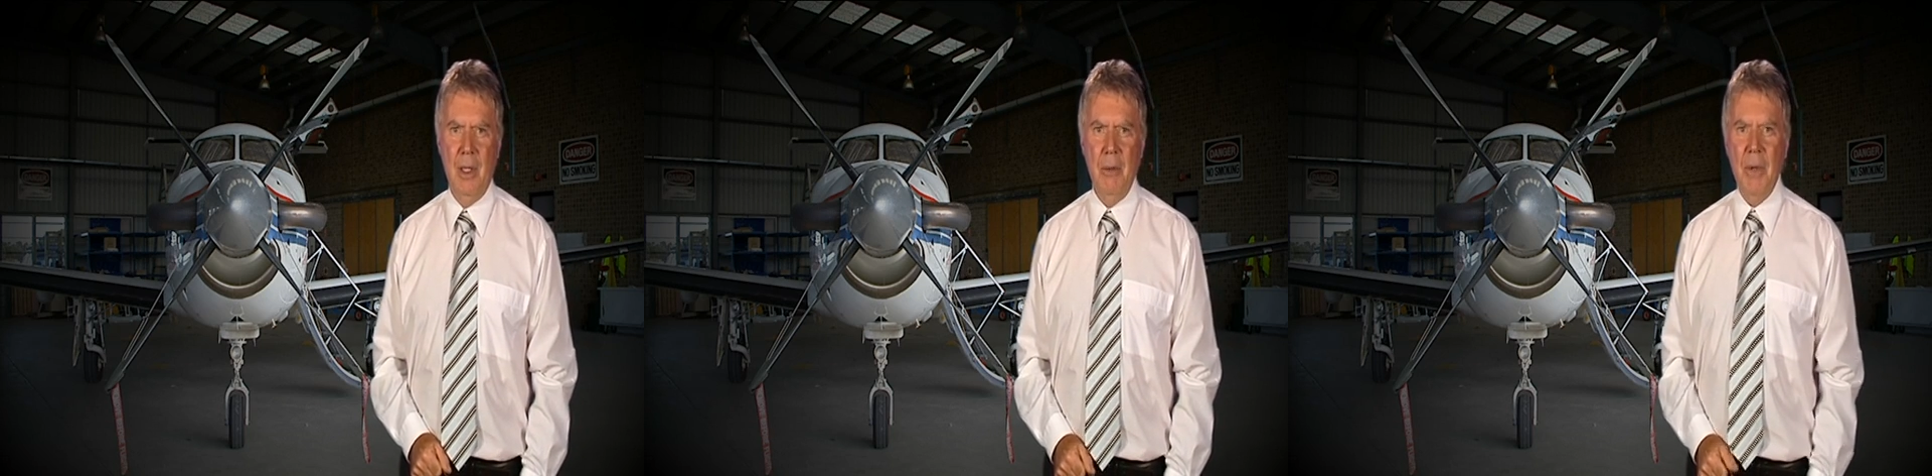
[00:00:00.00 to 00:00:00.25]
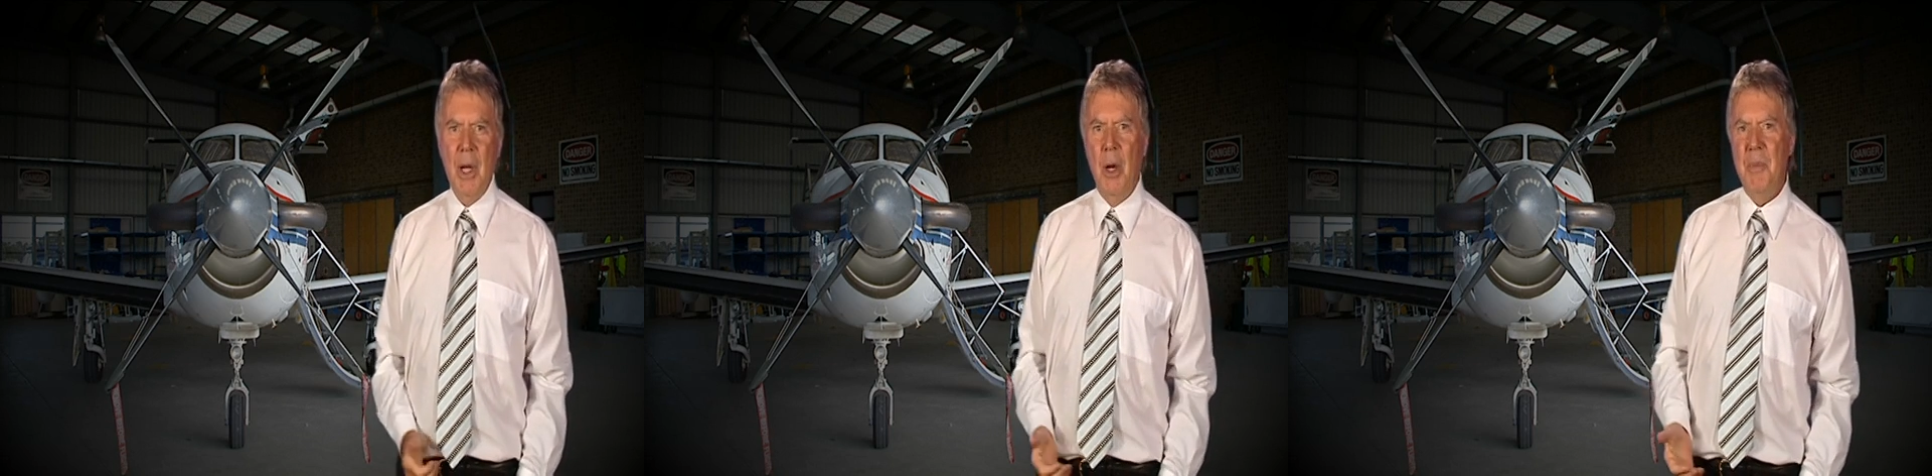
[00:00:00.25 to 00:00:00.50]

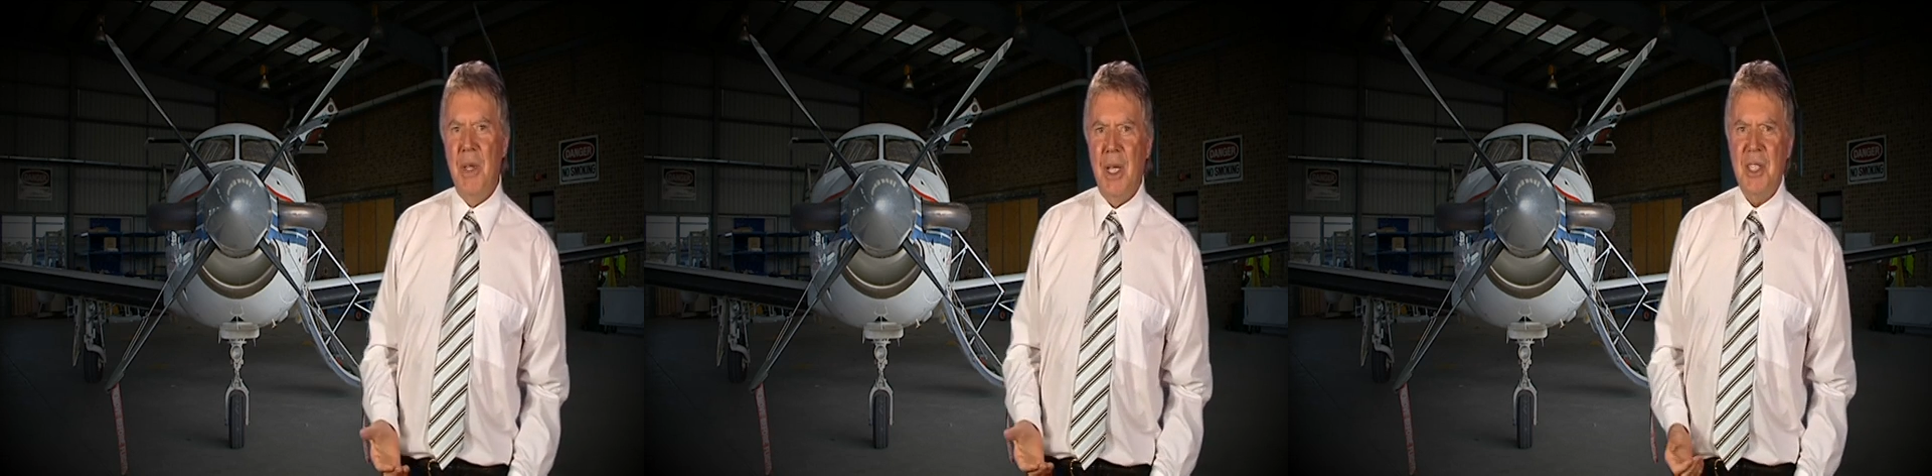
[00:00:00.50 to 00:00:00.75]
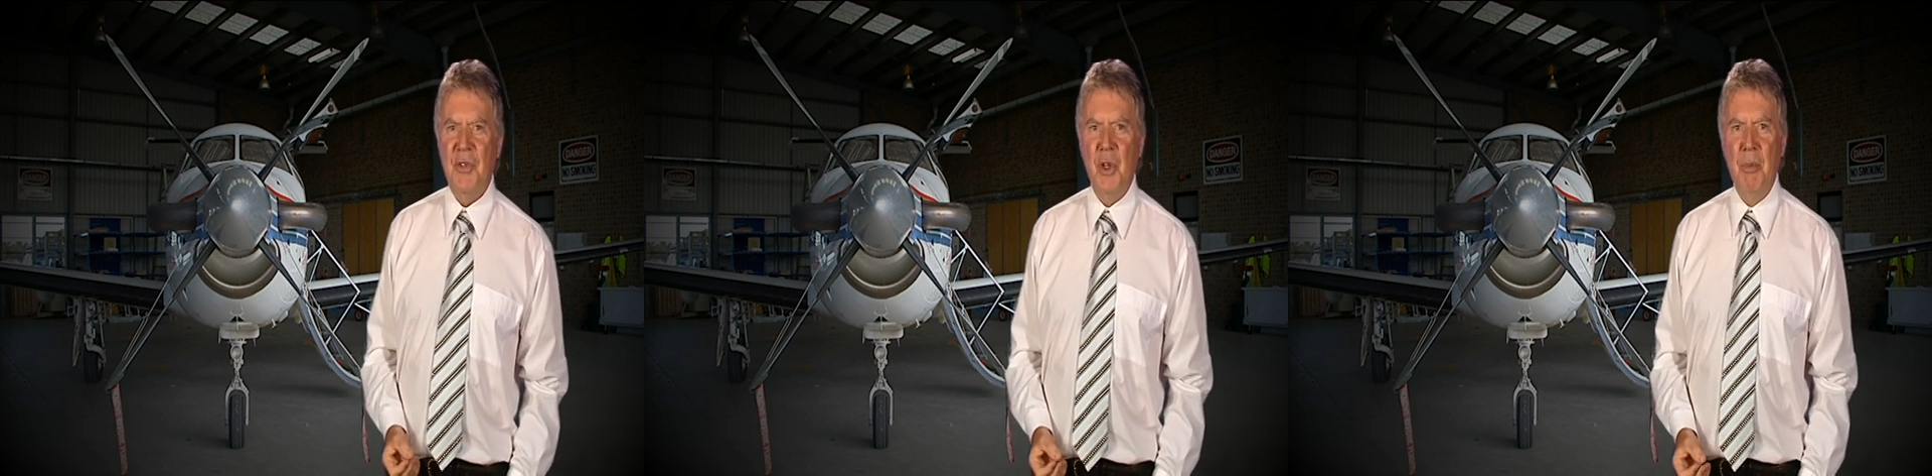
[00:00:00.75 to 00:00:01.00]
We hope the
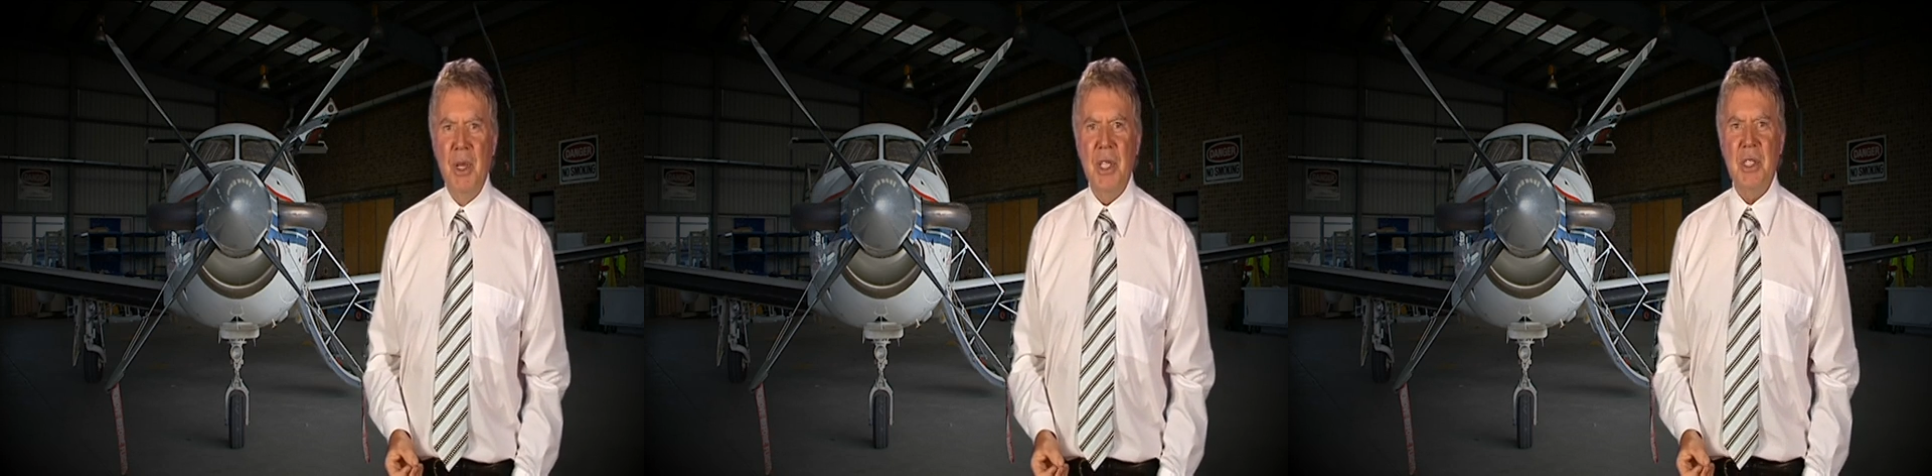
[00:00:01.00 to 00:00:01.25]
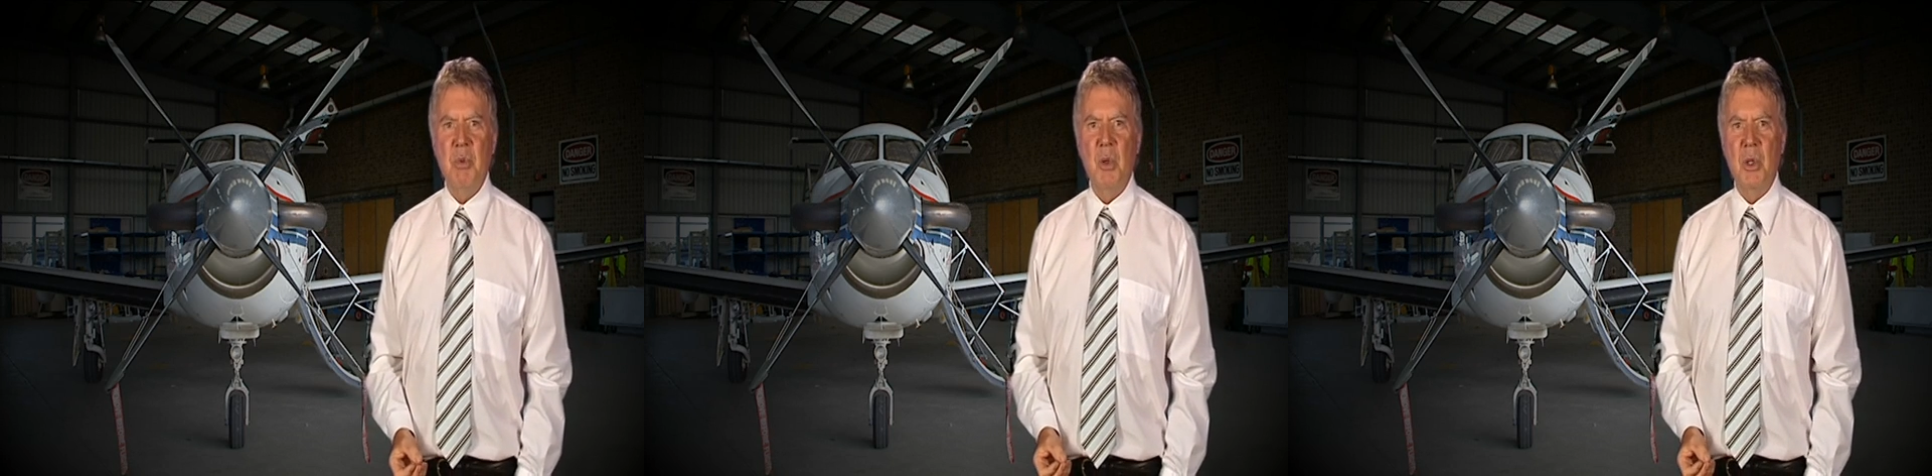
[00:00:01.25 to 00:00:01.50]
next few
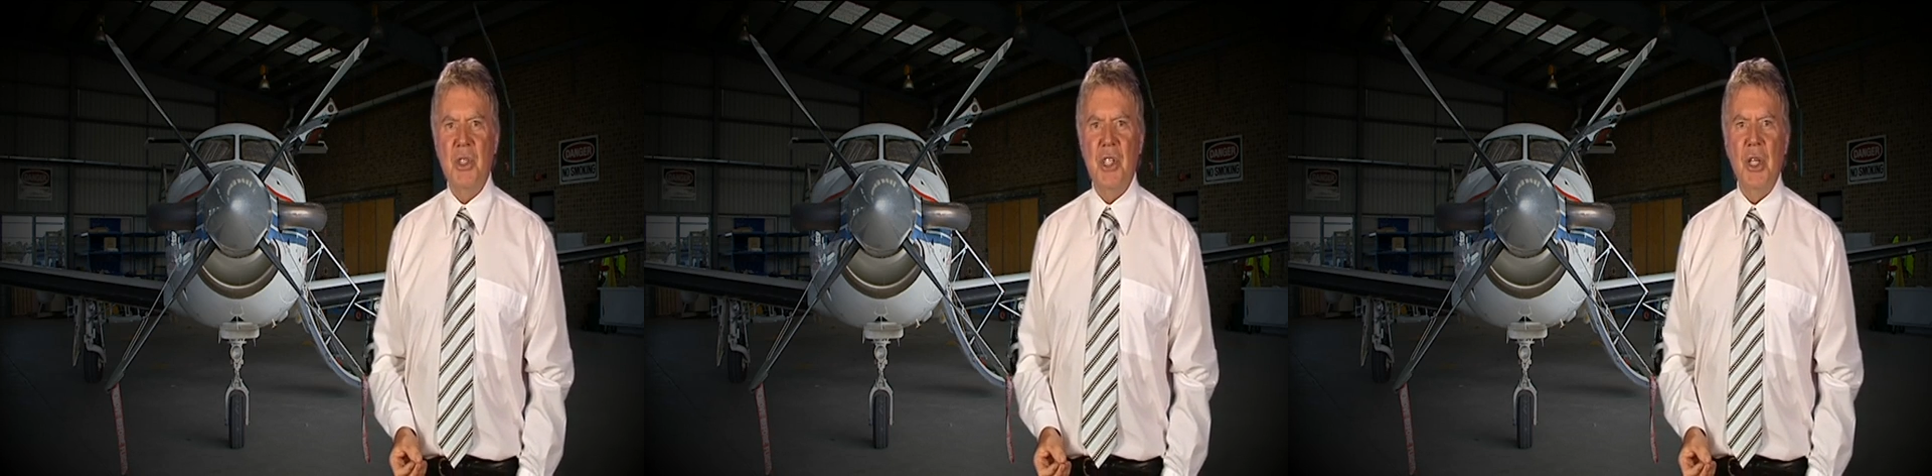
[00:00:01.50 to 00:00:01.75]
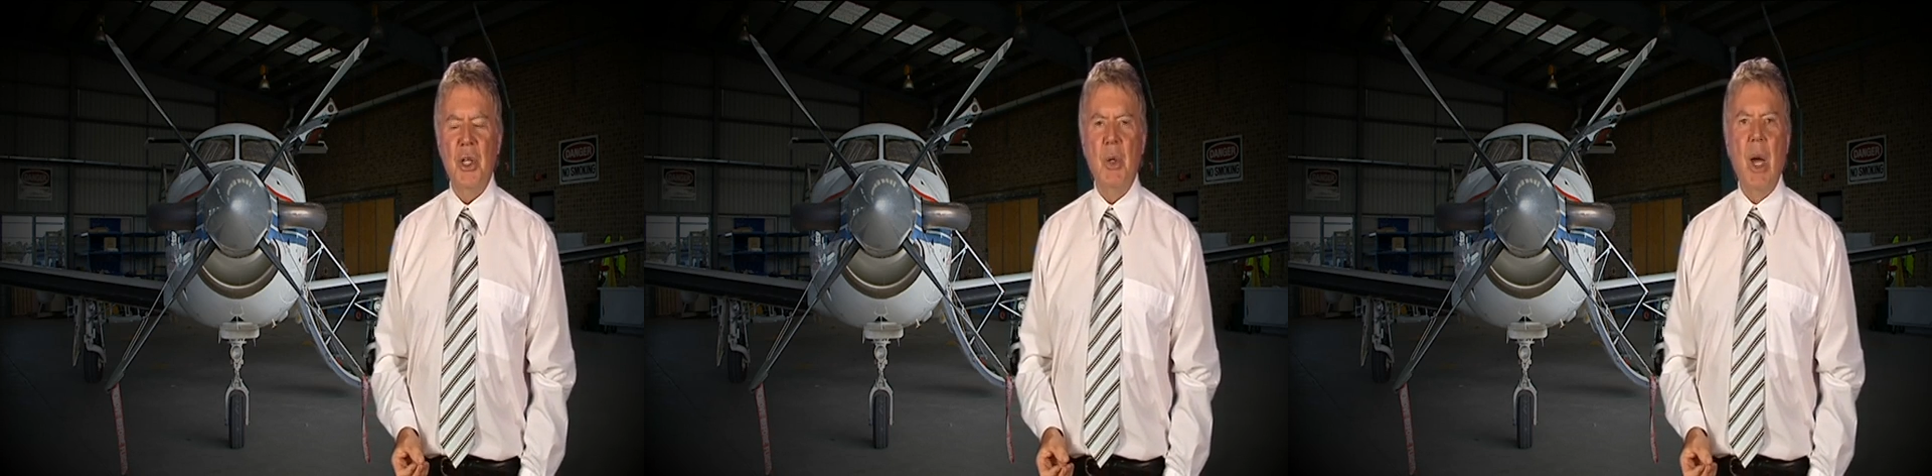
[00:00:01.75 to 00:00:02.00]
minutes will show
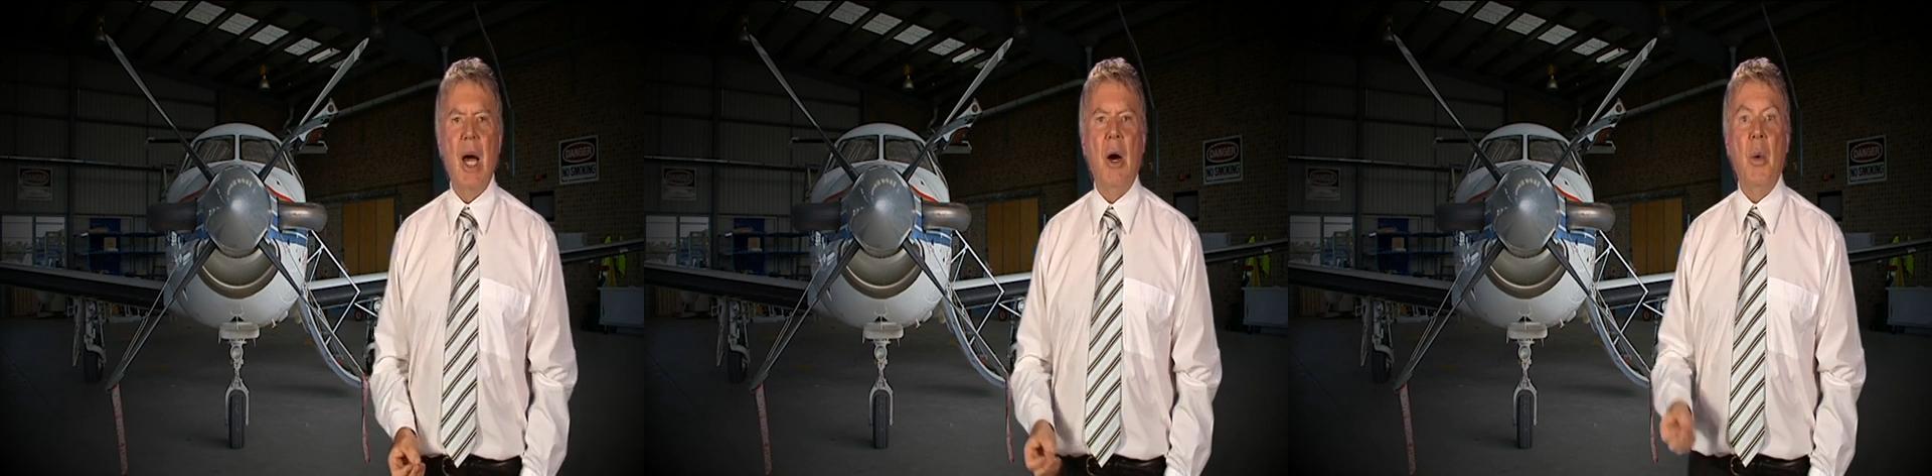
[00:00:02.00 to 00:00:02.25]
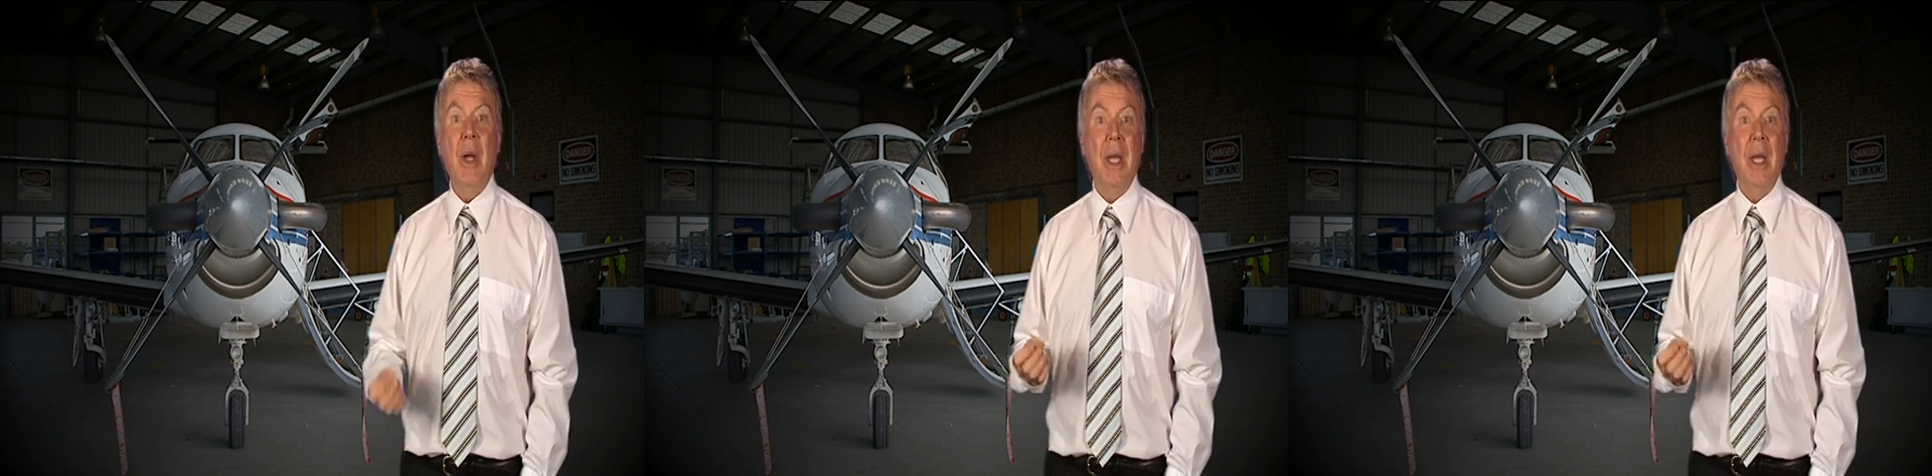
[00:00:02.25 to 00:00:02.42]
you how